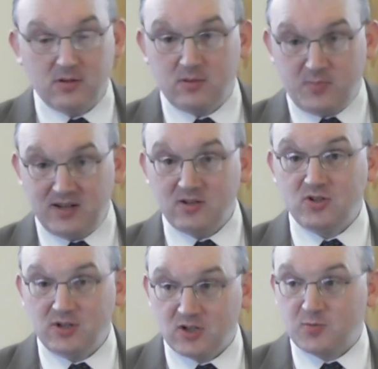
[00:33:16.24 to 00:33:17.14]
The
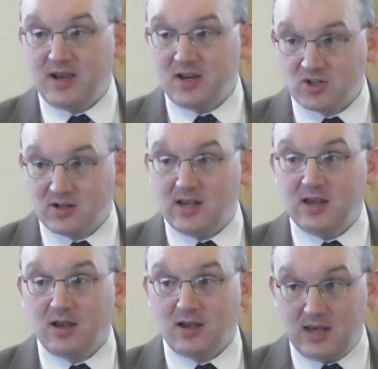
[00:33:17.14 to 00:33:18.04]
Pentateuch,
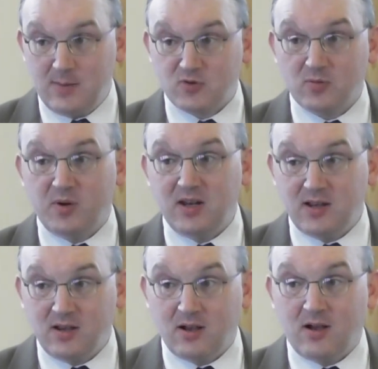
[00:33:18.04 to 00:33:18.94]
especially, keeps
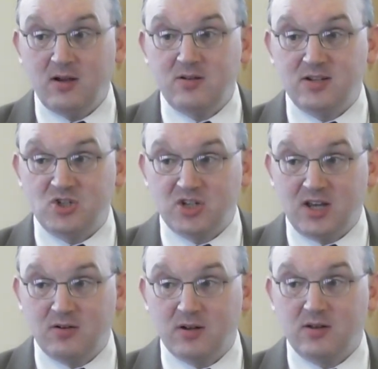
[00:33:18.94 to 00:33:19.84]
repeating how
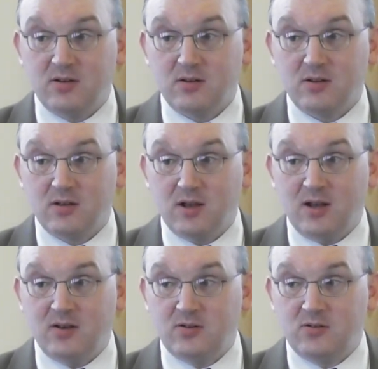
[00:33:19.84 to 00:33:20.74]
degenerate and